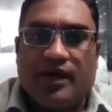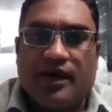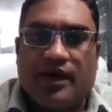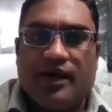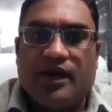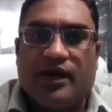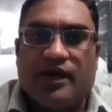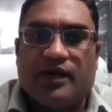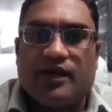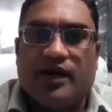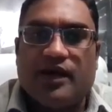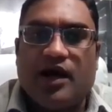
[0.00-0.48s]

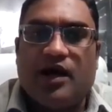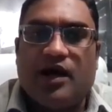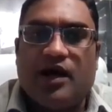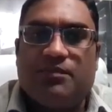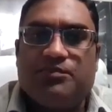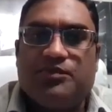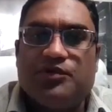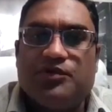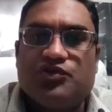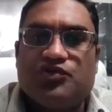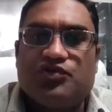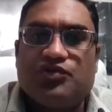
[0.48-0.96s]
and
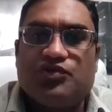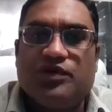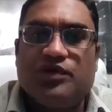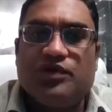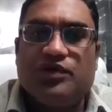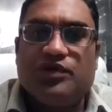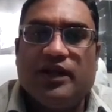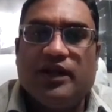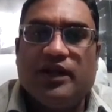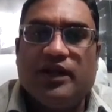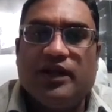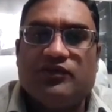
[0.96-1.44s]

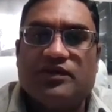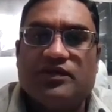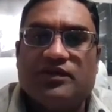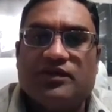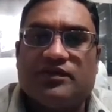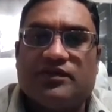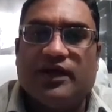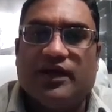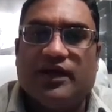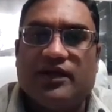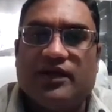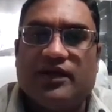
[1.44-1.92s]
opportunities and
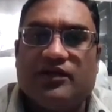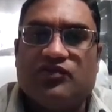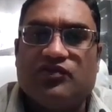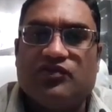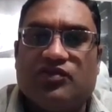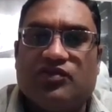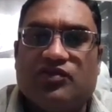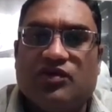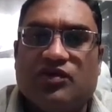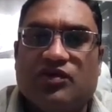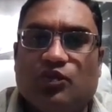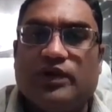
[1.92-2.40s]
threats
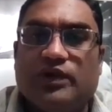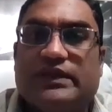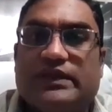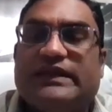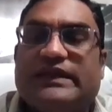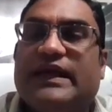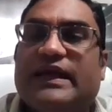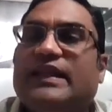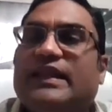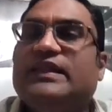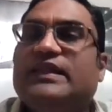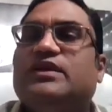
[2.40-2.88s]
will
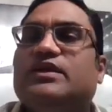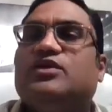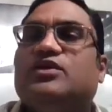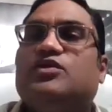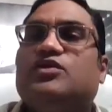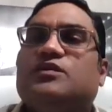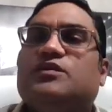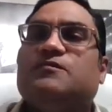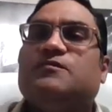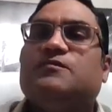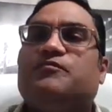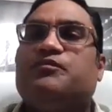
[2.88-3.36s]
tell
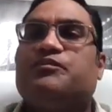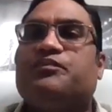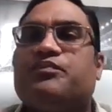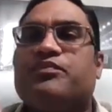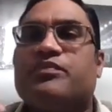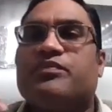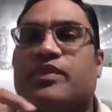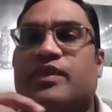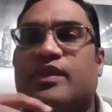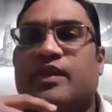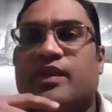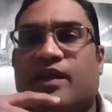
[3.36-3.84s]
you,
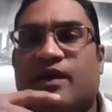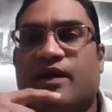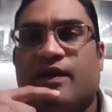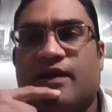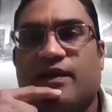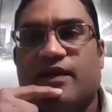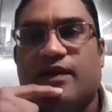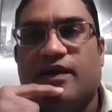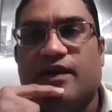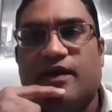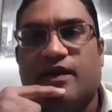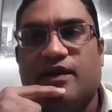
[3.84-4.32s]

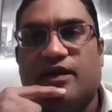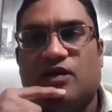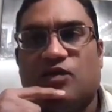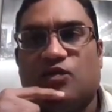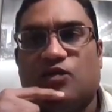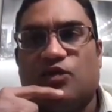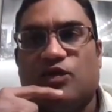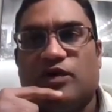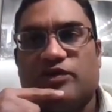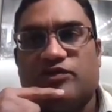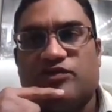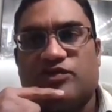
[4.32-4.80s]

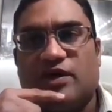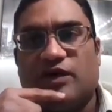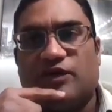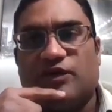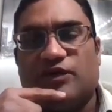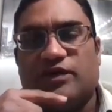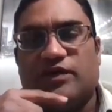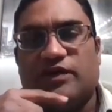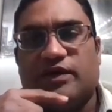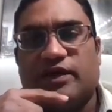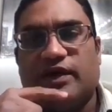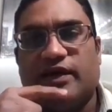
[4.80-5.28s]
what's
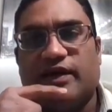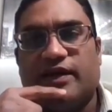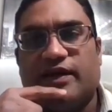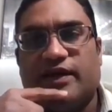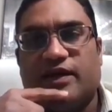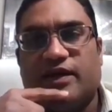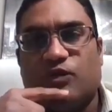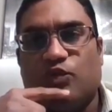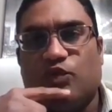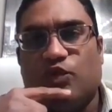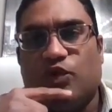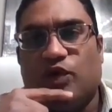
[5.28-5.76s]
out there
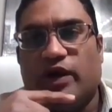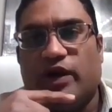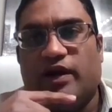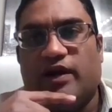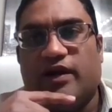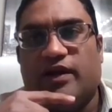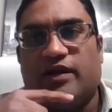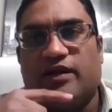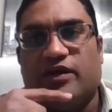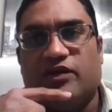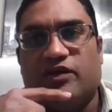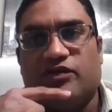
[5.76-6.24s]
and what
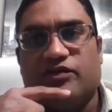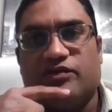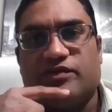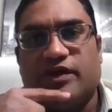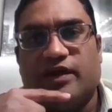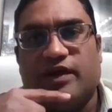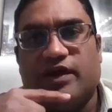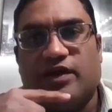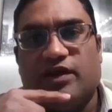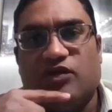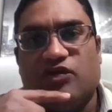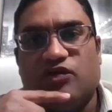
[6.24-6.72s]
it is
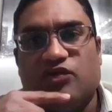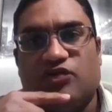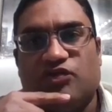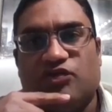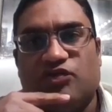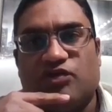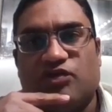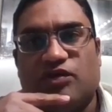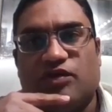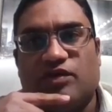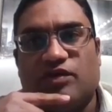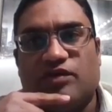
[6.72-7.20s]
that you
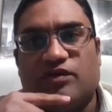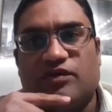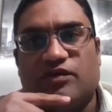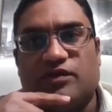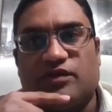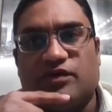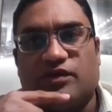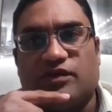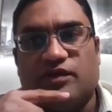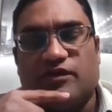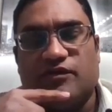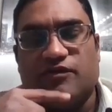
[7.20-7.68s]
should
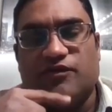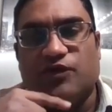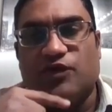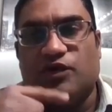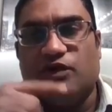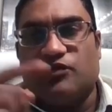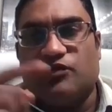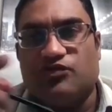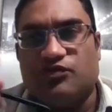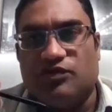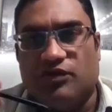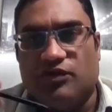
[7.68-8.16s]

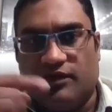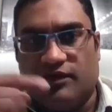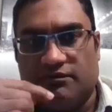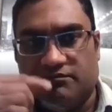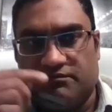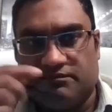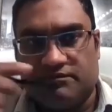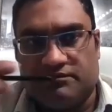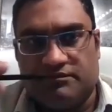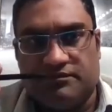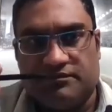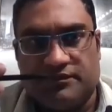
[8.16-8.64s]
focus on.
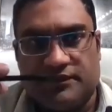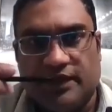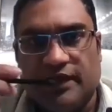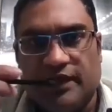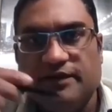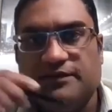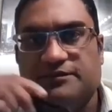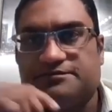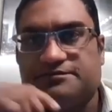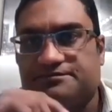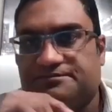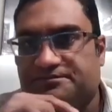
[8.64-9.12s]

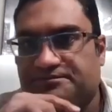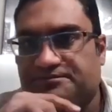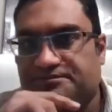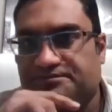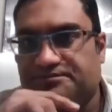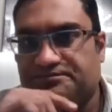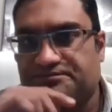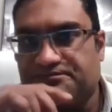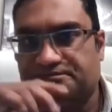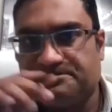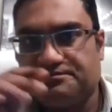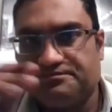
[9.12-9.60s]
Okay.
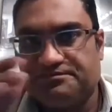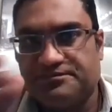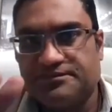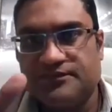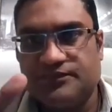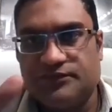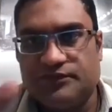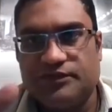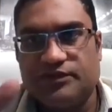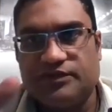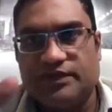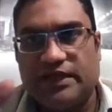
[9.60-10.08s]

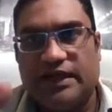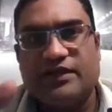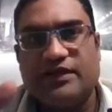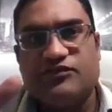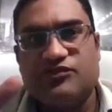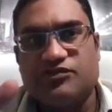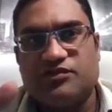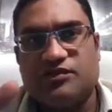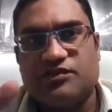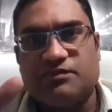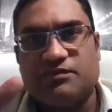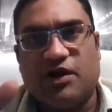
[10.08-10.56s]
So
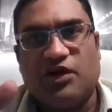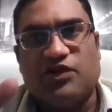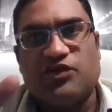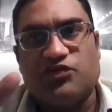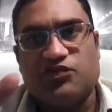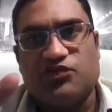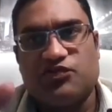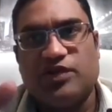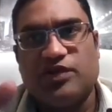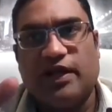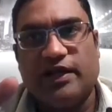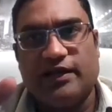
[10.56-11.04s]
that's about
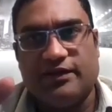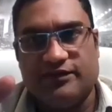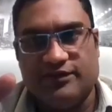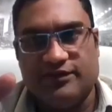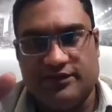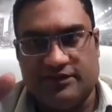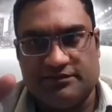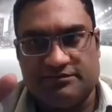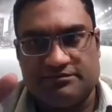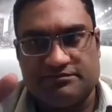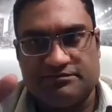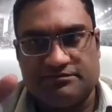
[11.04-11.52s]
strategy.